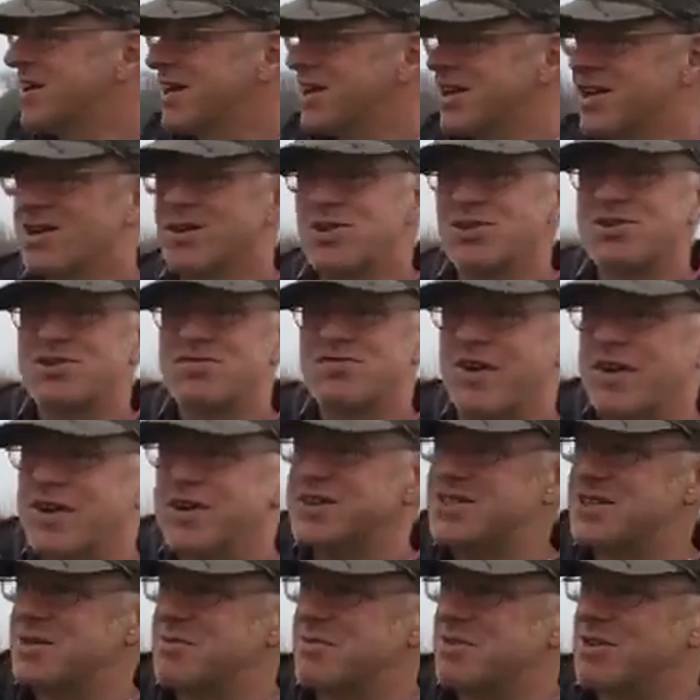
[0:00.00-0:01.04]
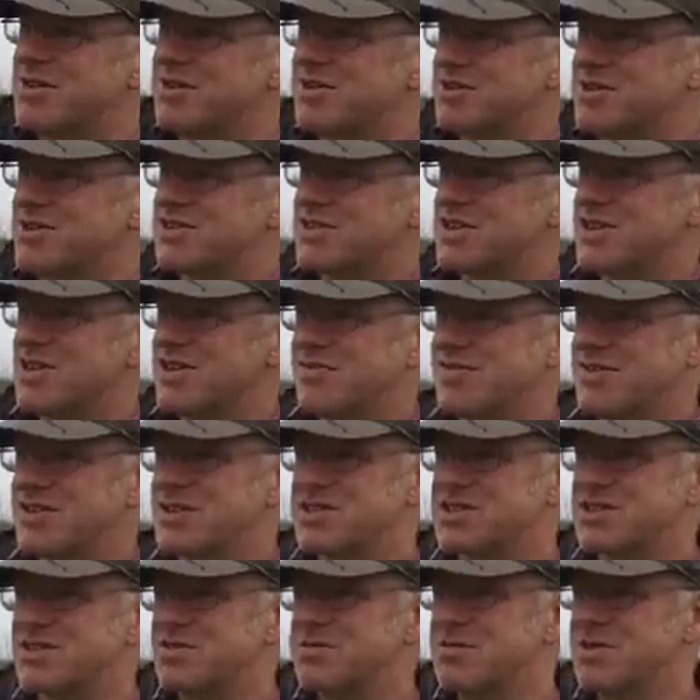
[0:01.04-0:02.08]
looks very similar on the
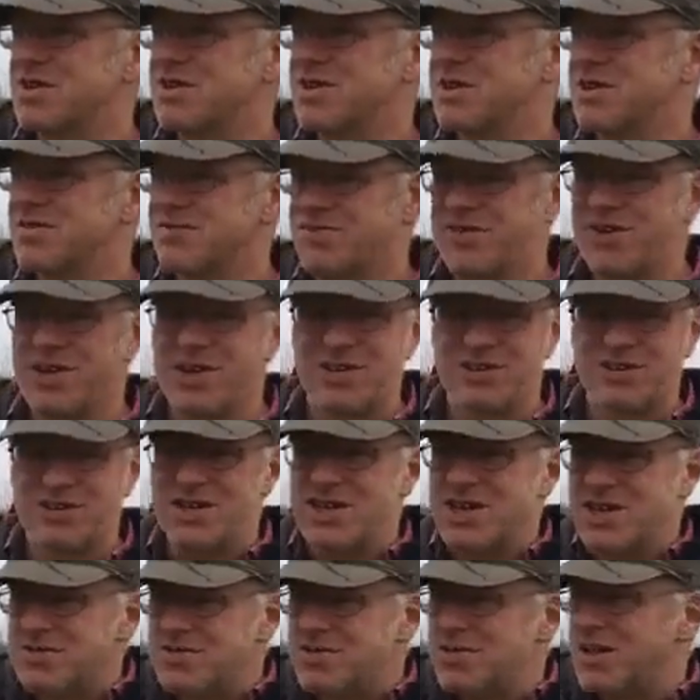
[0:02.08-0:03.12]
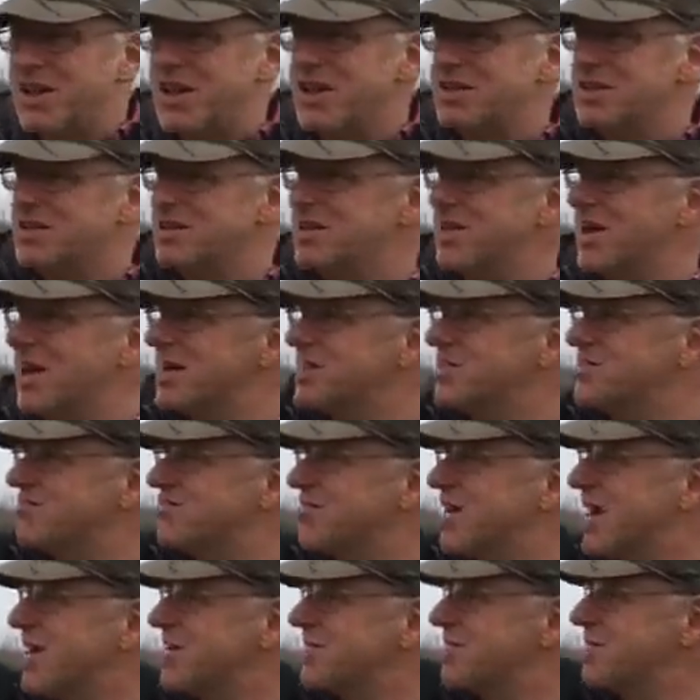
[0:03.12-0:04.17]
surface. We're in a field here with like nice
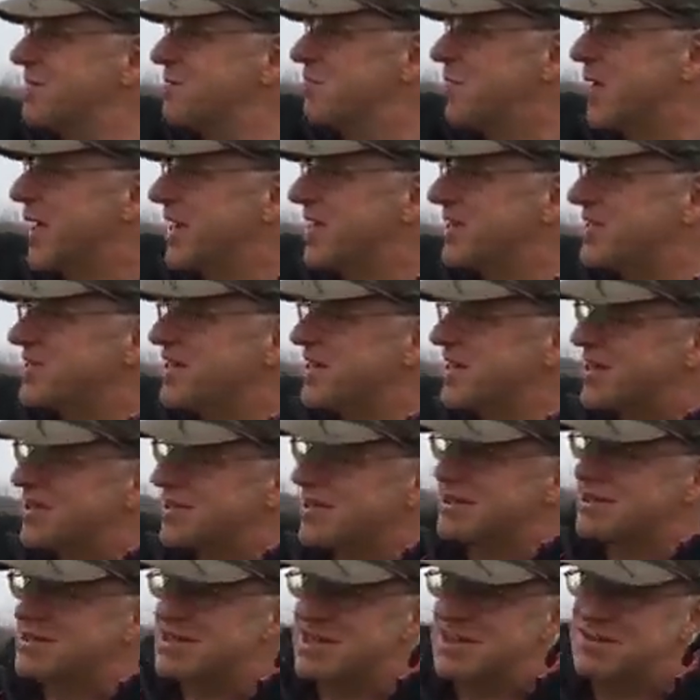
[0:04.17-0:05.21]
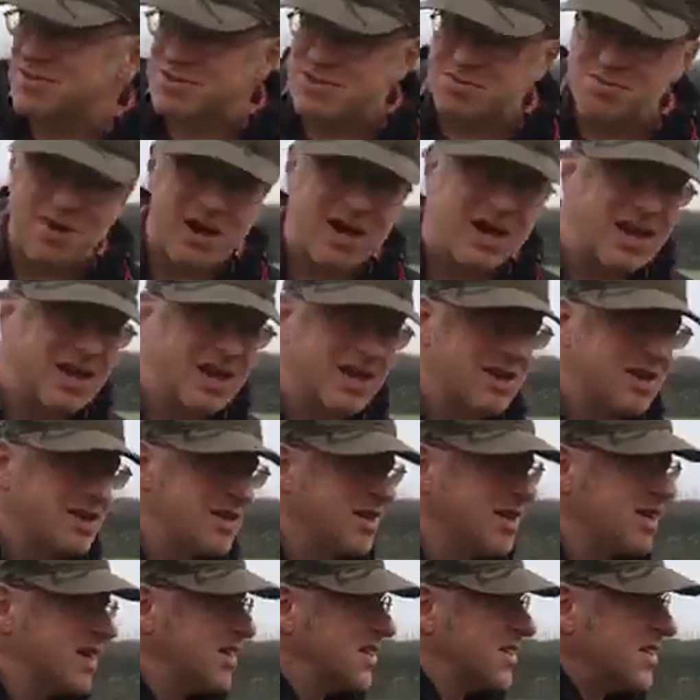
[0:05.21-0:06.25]
rounded banks here that seem to make
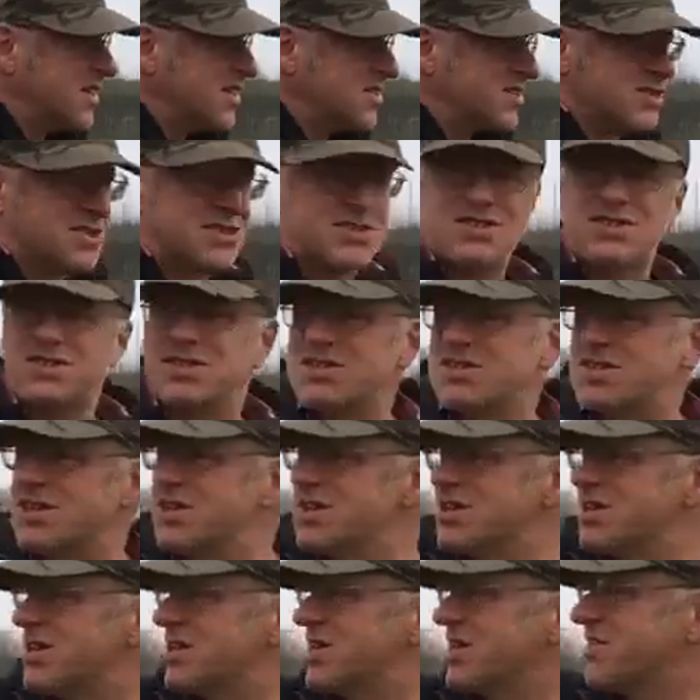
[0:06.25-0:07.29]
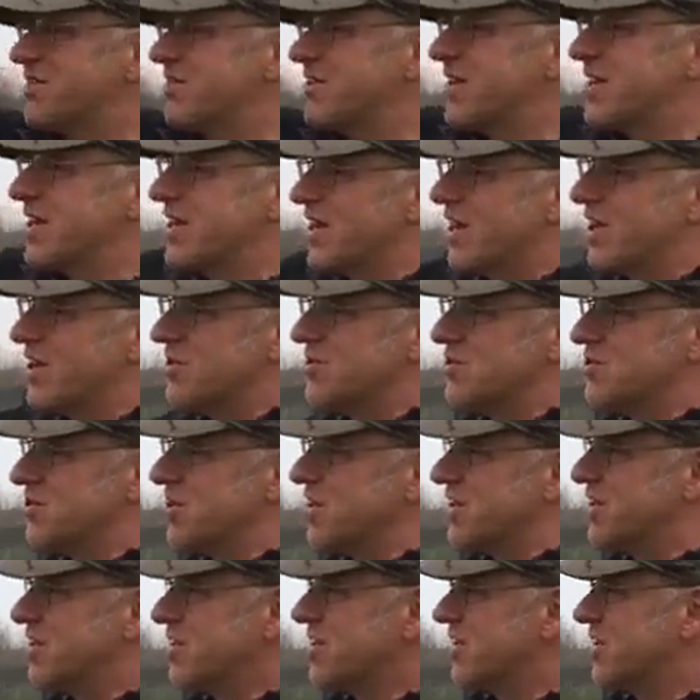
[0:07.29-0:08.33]
a nice circular
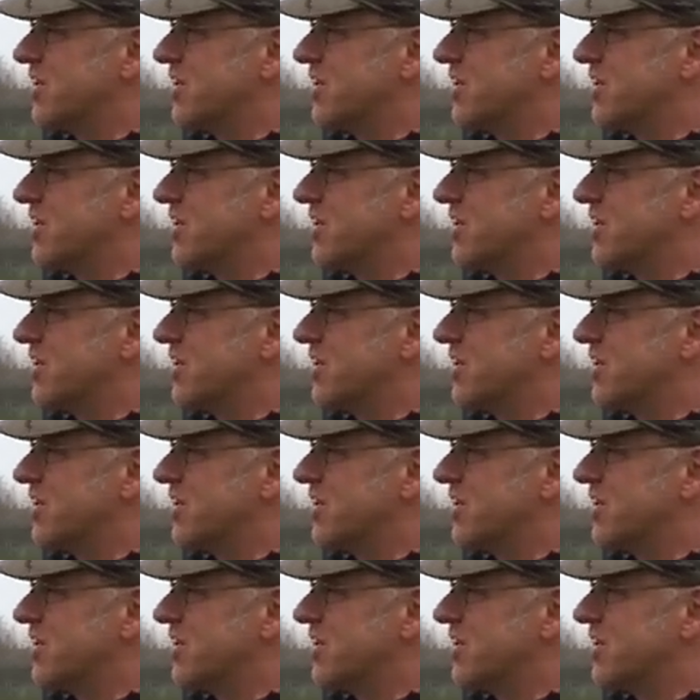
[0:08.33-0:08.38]
enclosure,